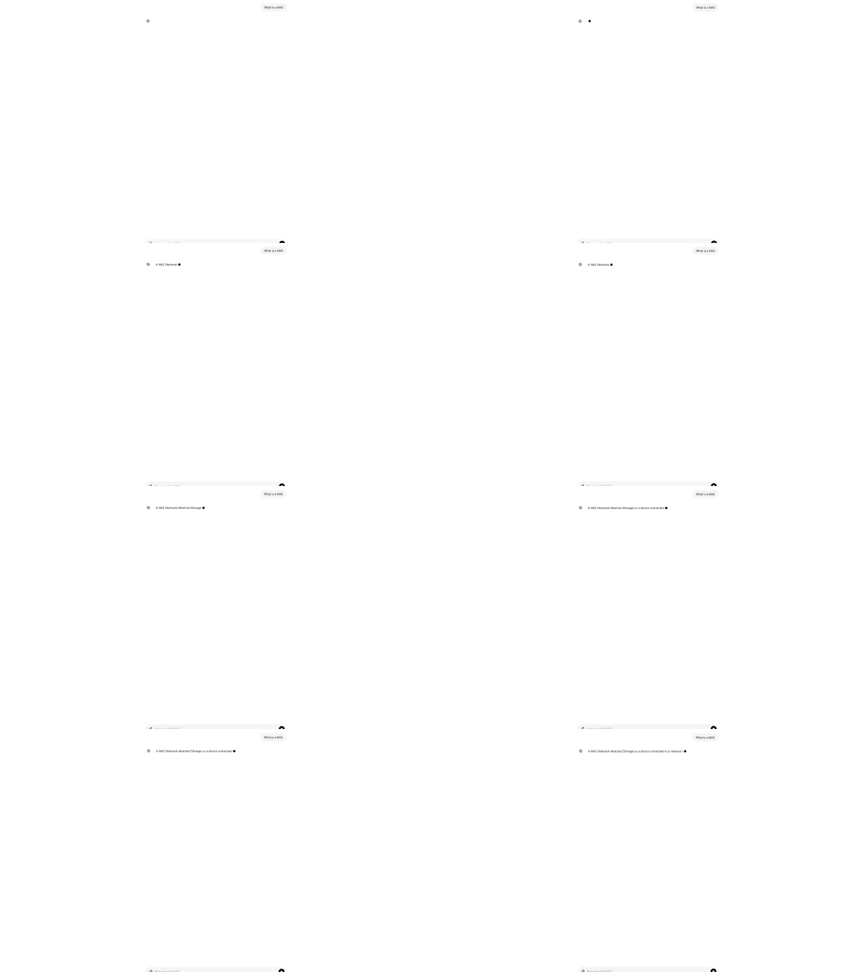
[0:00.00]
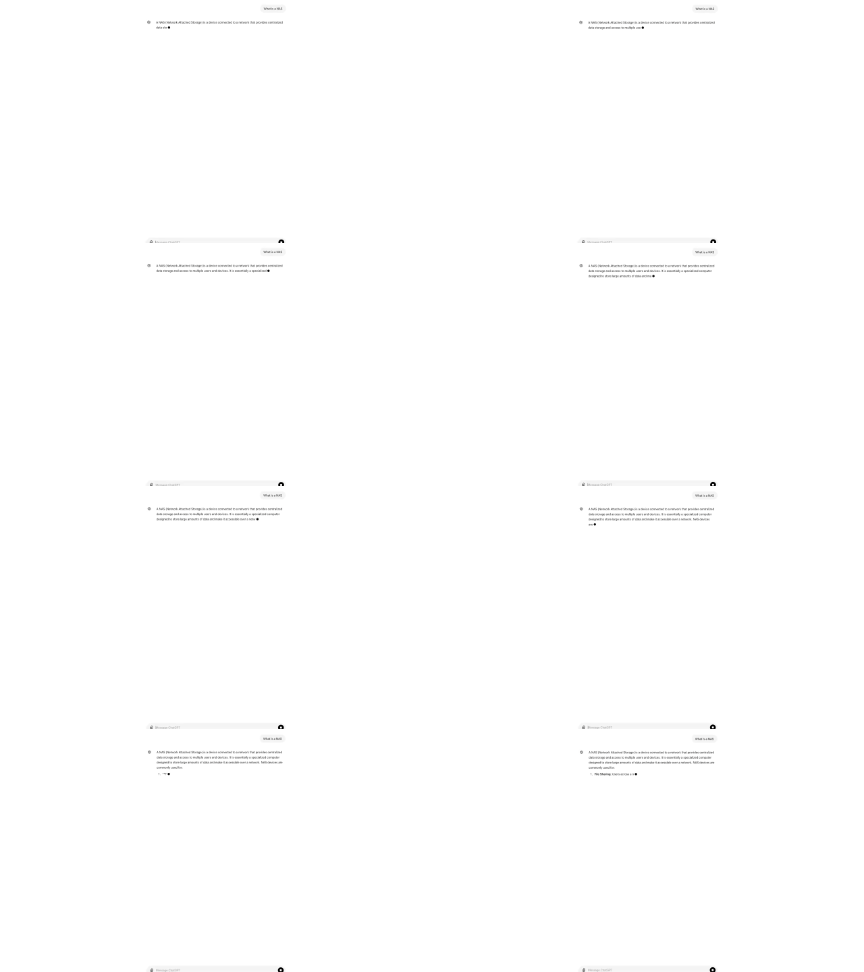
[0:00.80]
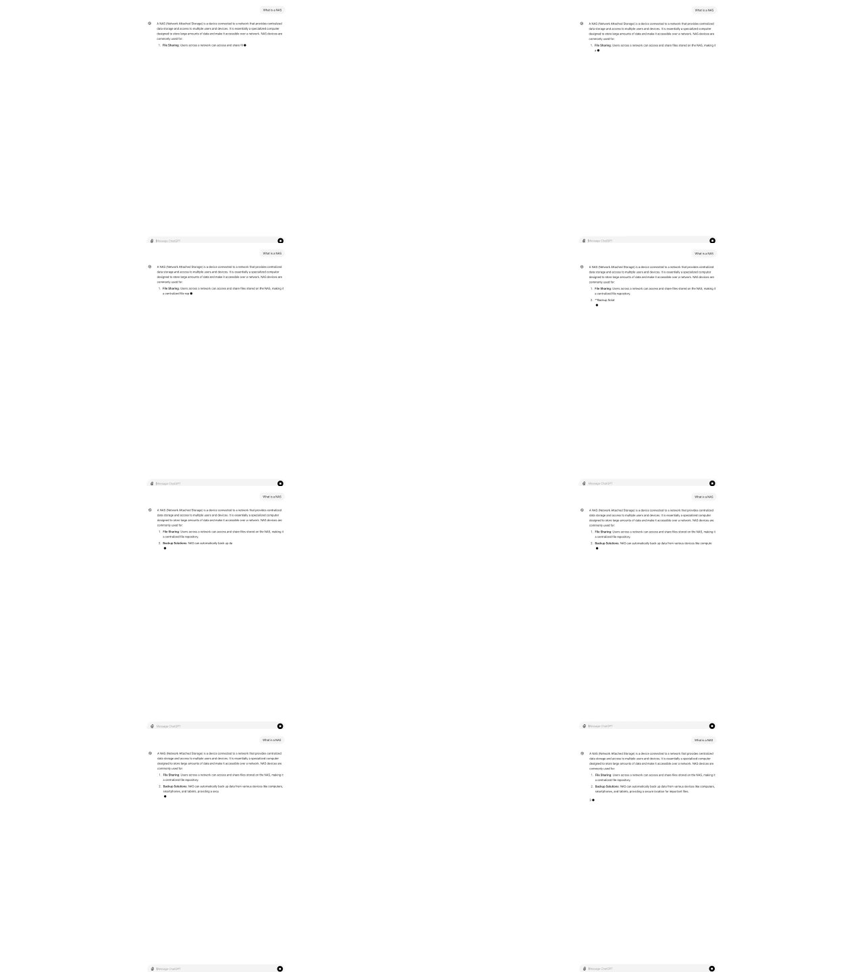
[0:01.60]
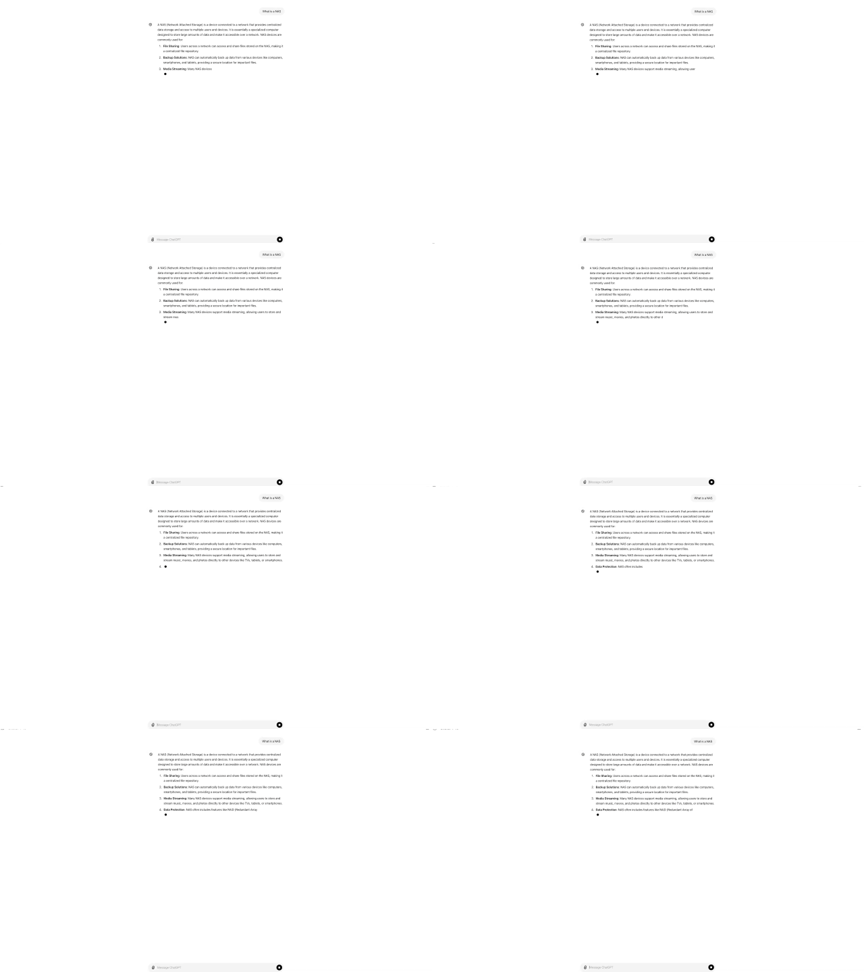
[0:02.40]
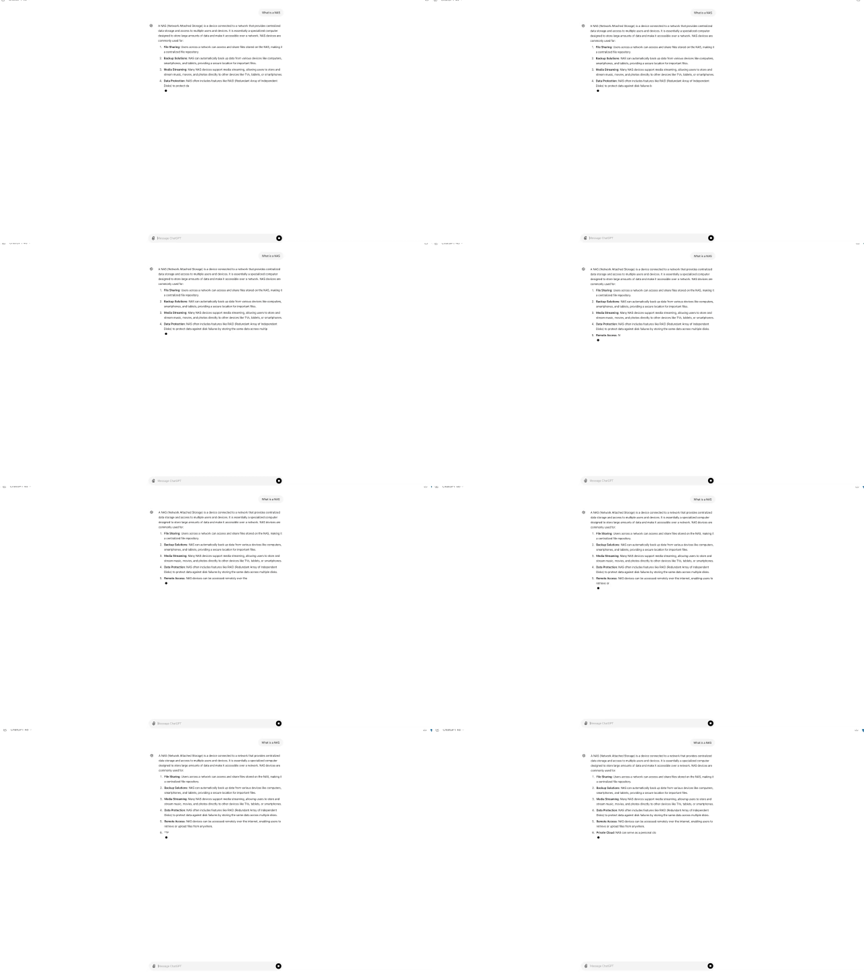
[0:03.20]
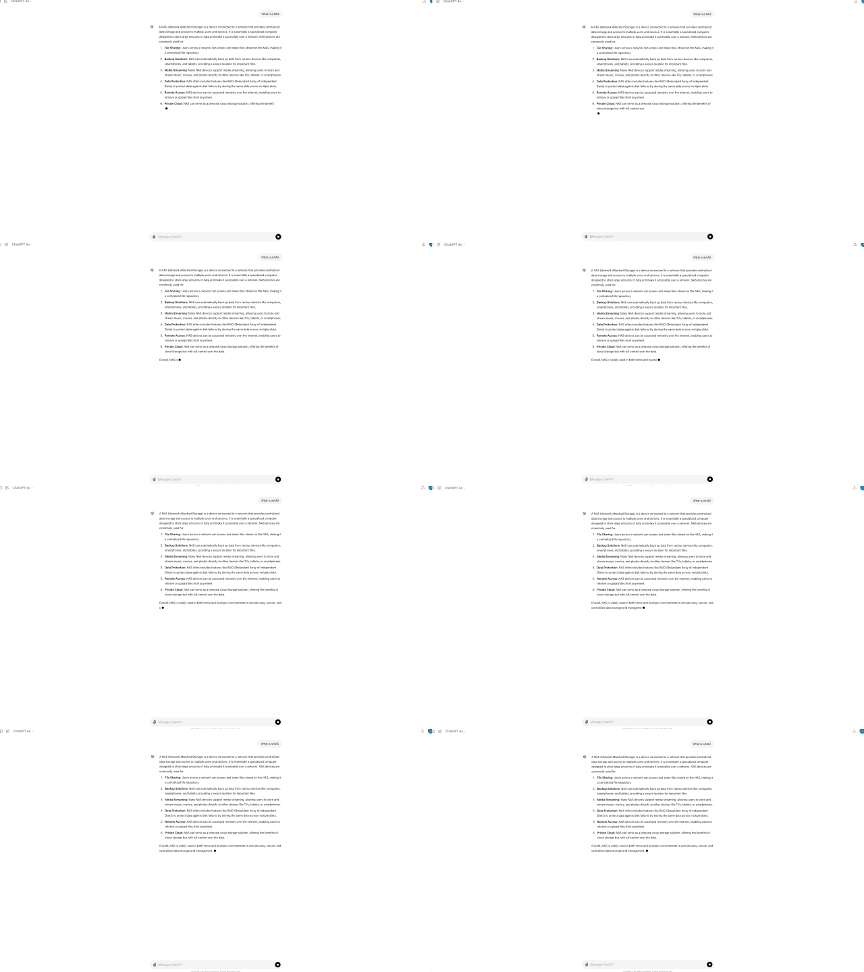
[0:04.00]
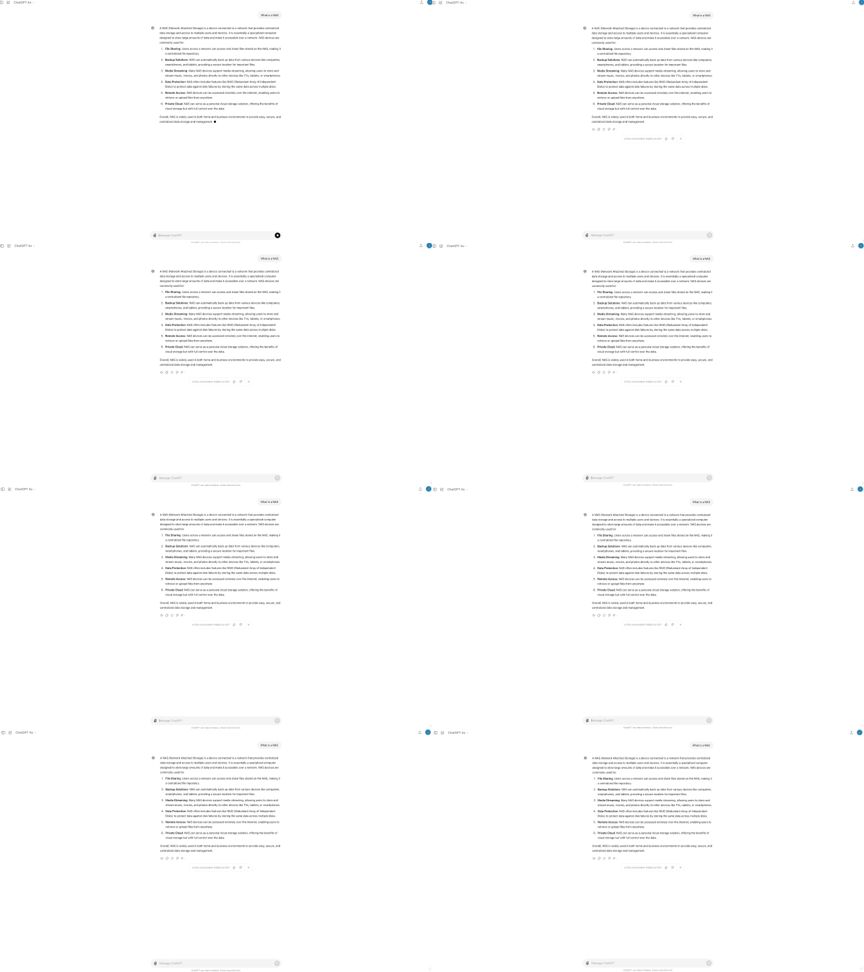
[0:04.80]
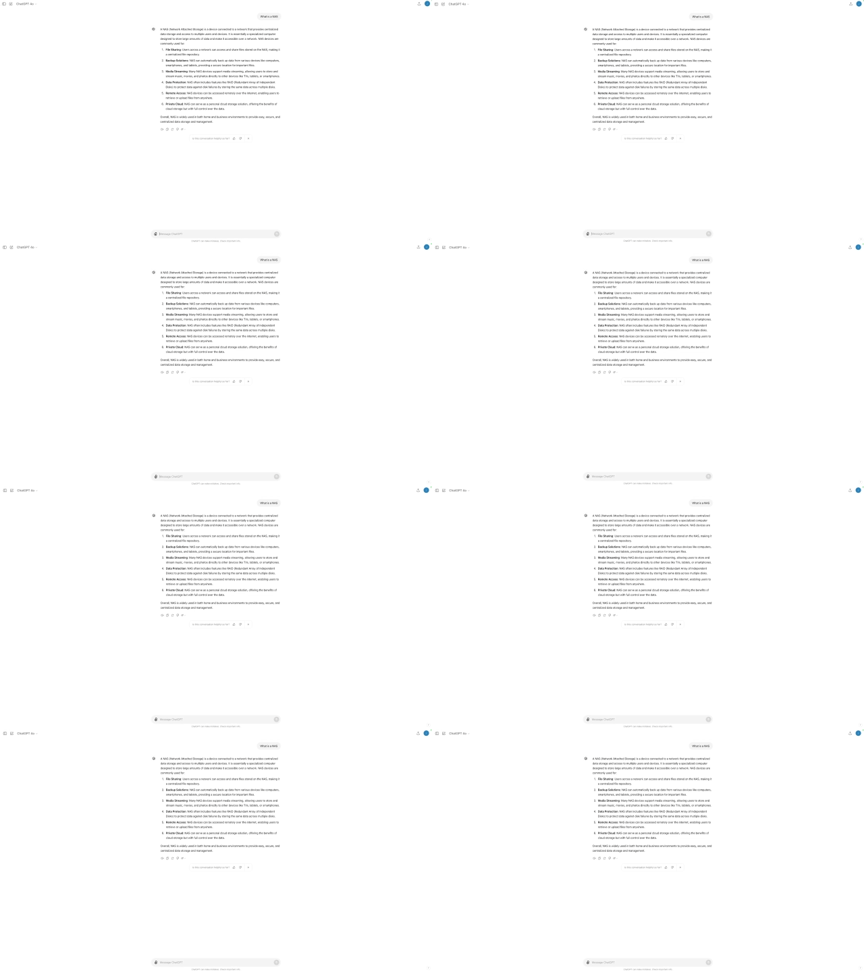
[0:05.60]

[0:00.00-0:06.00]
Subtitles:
(no speaker visible)